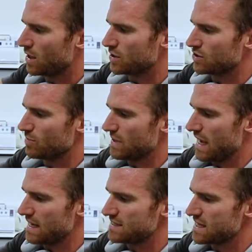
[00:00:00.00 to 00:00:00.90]
should be
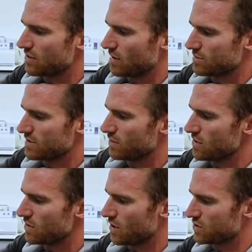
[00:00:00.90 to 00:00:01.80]
18 grams of
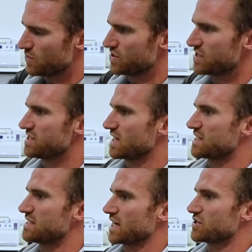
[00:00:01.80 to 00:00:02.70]
glucose, which is
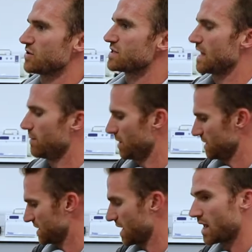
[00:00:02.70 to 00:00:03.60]
6 dextrose tablets.